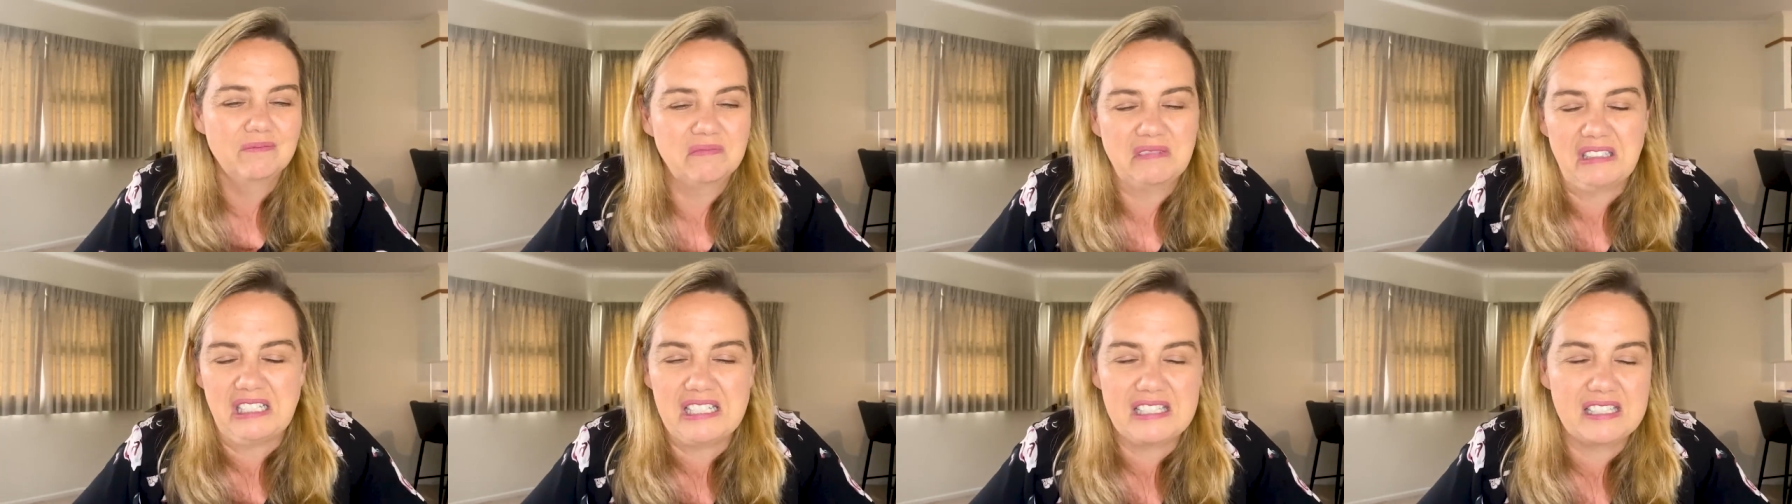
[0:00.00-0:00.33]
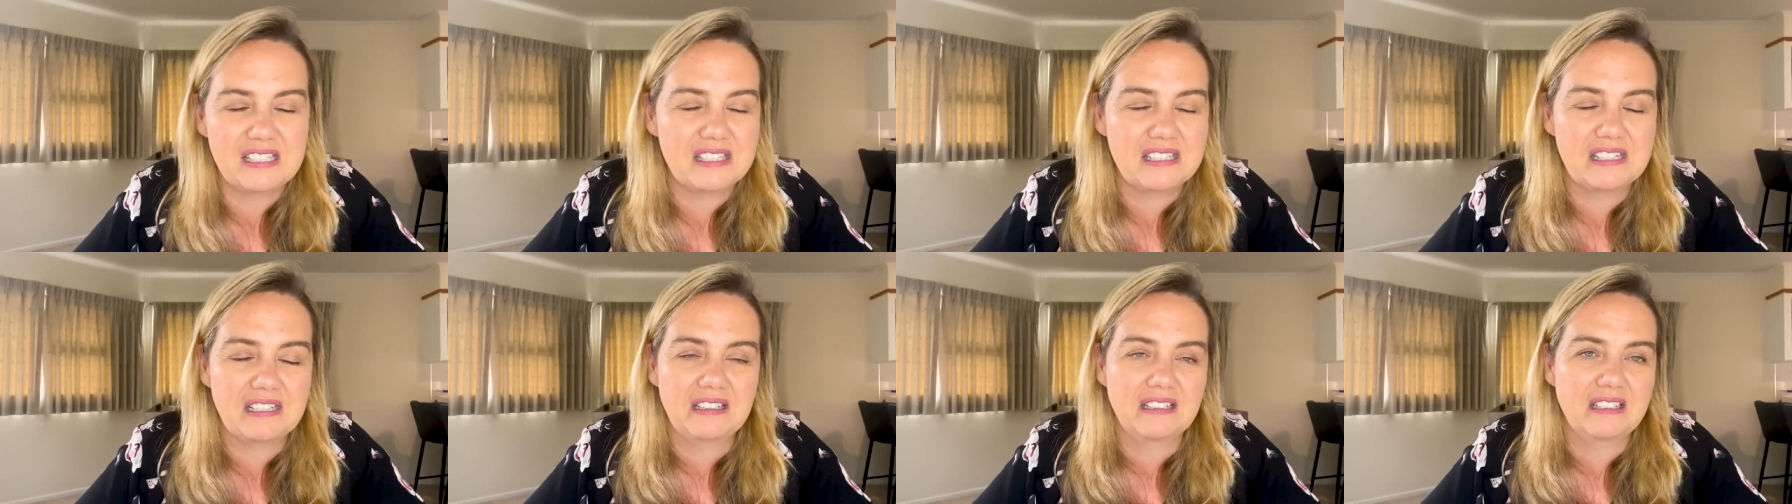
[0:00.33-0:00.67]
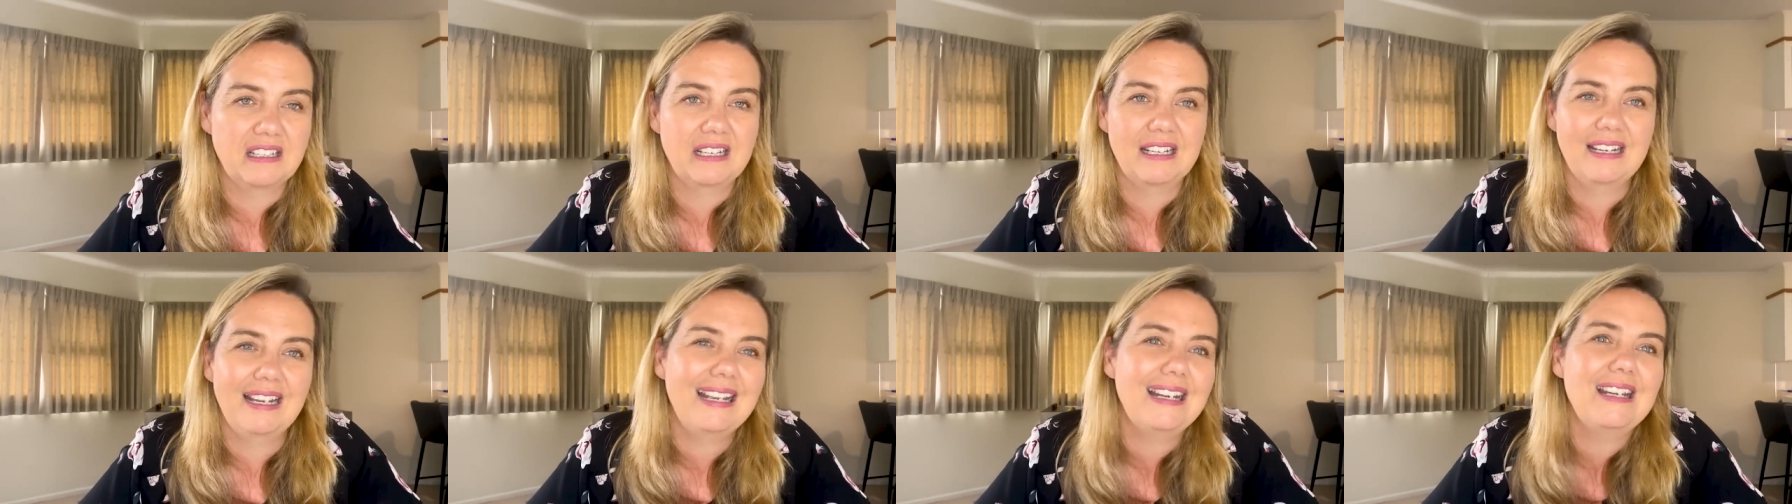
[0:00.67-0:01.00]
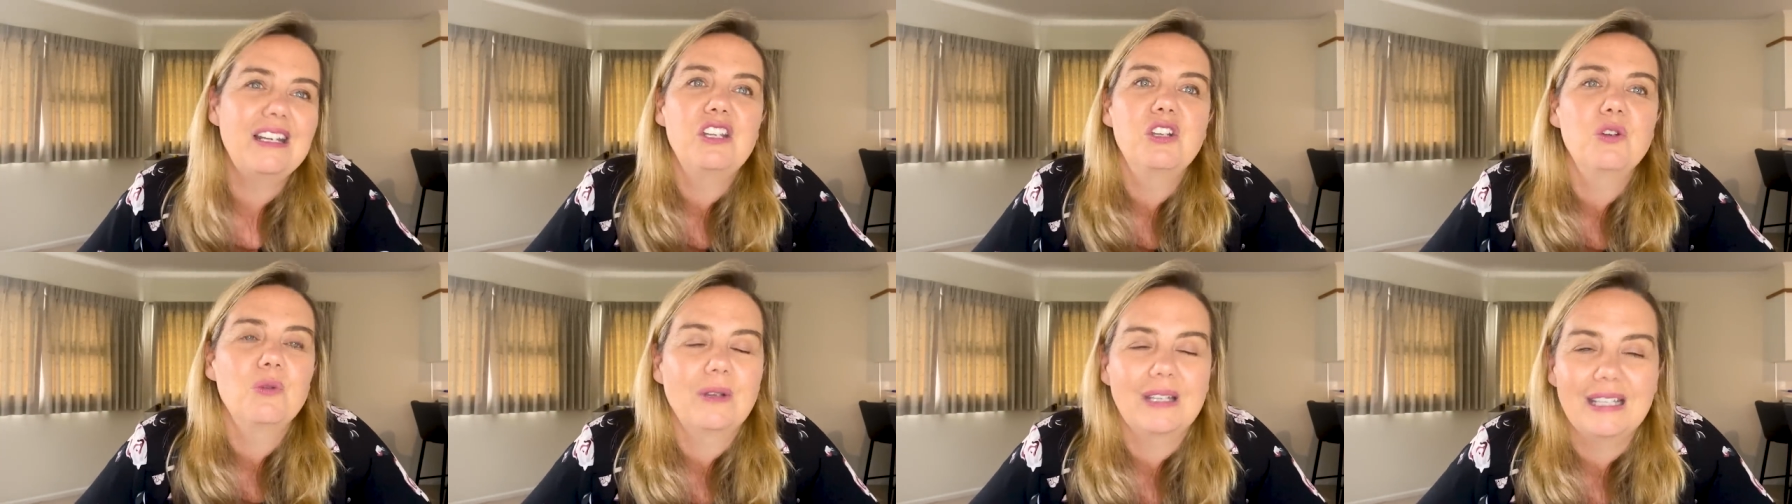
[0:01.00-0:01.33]
consistently,
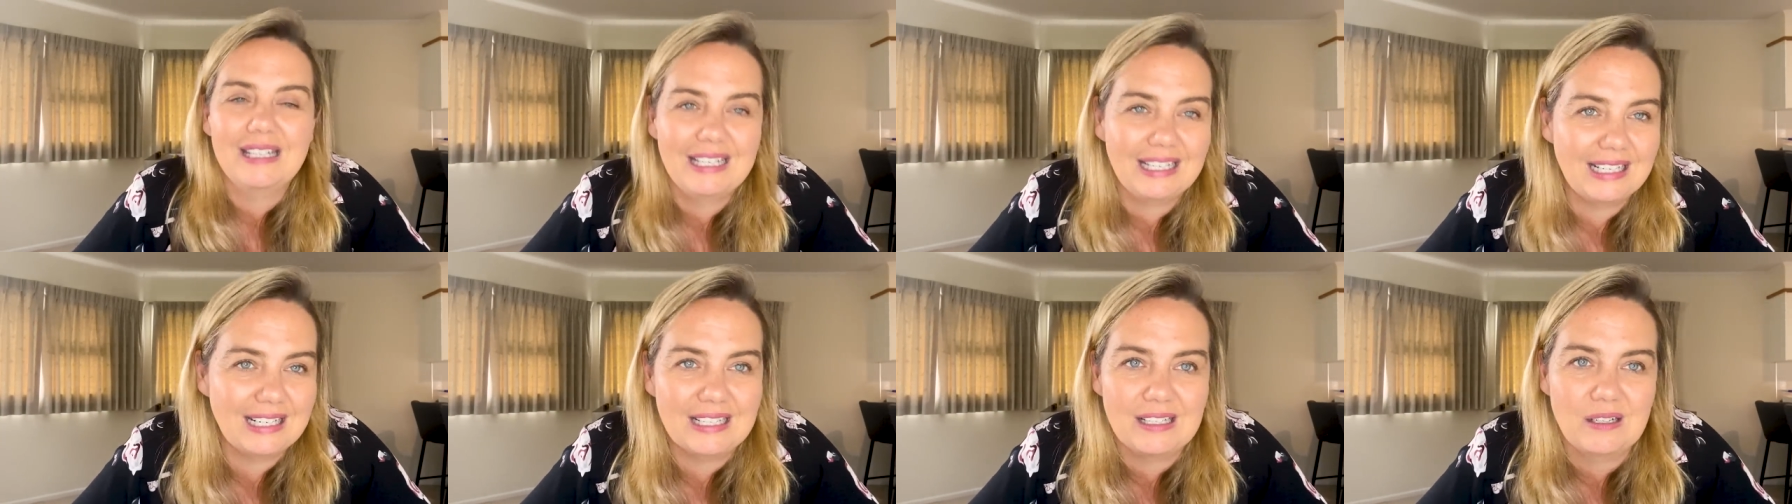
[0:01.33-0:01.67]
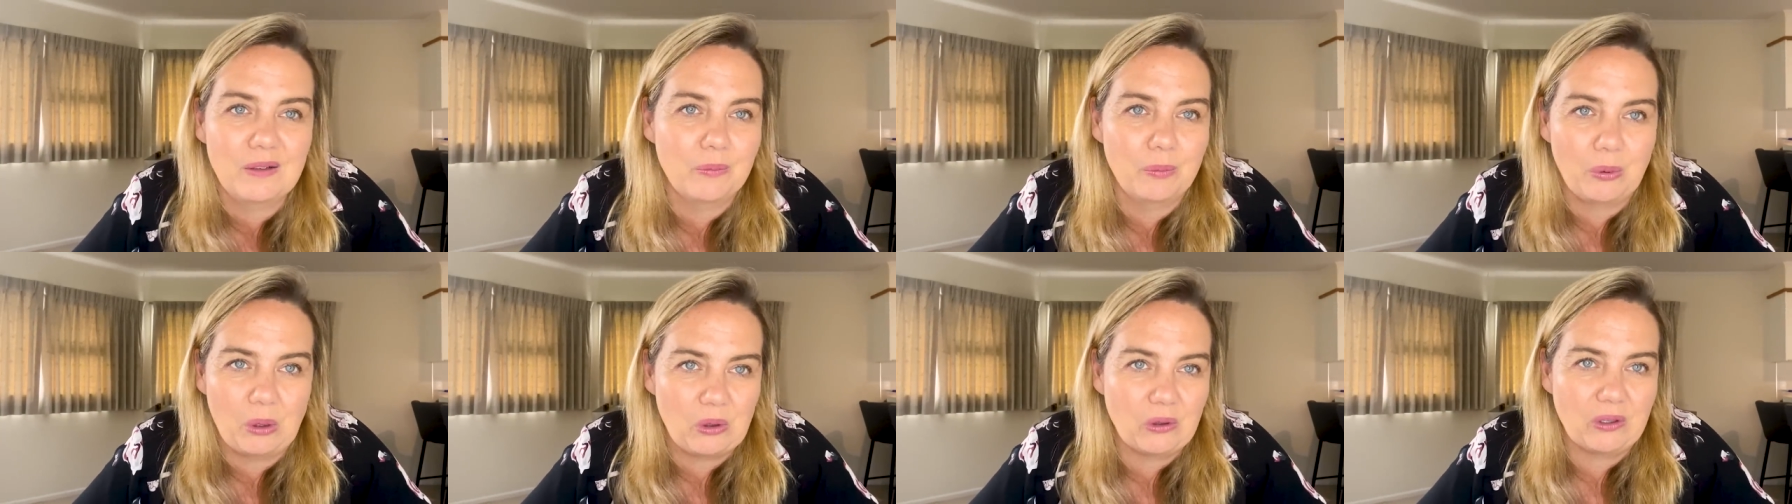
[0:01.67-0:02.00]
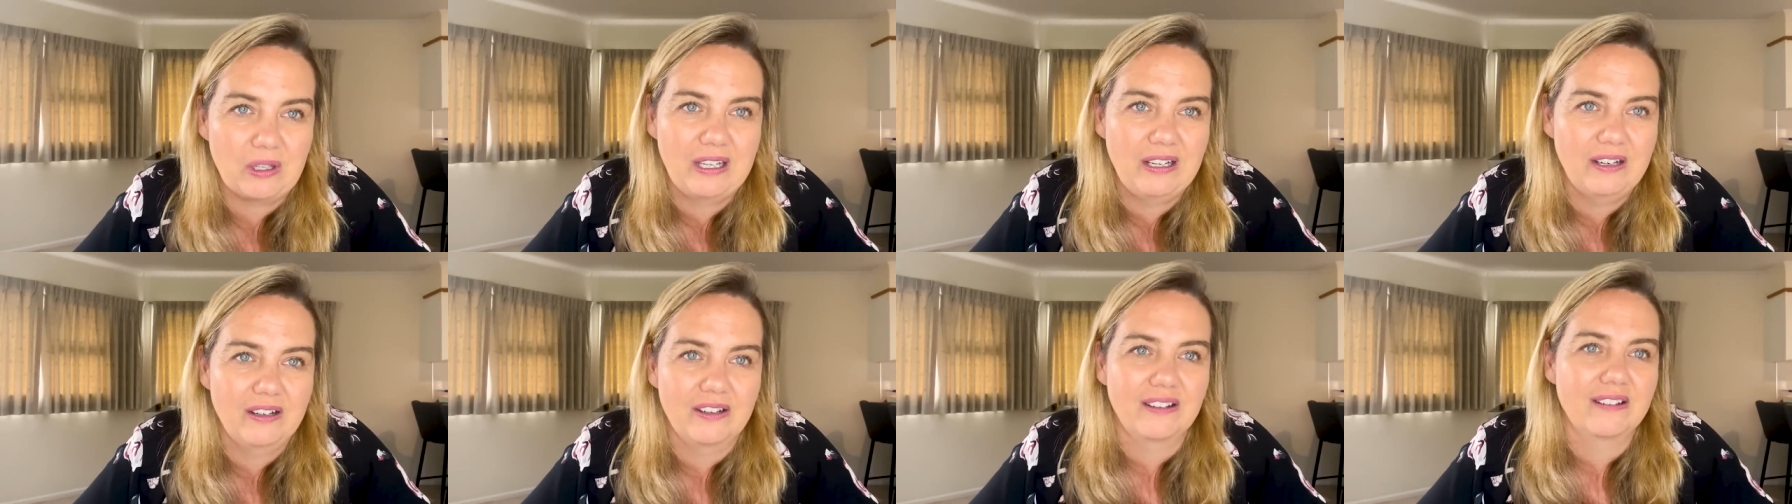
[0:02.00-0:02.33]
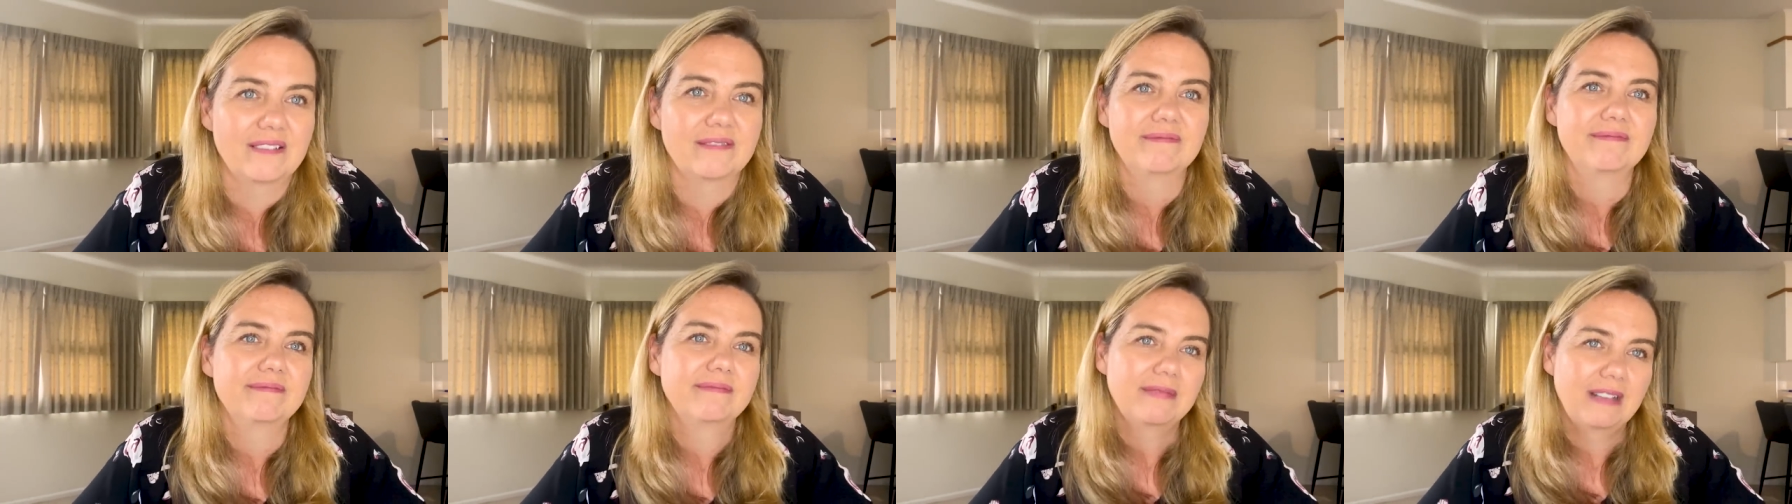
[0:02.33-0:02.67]
and you can get it in bulk here.